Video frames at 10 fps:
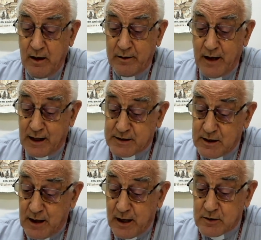The
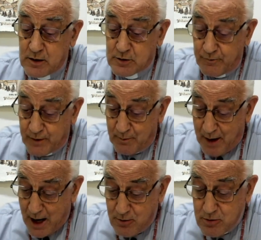Archdiocese of
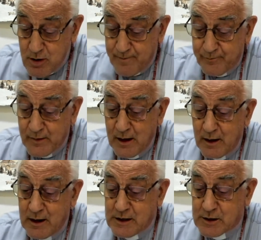Rabaul
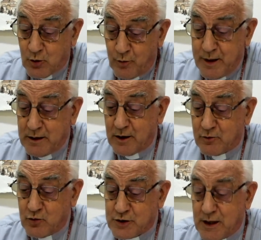is committed
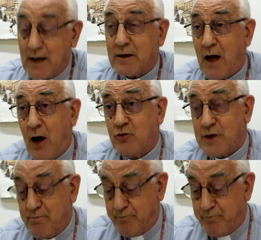to start a housing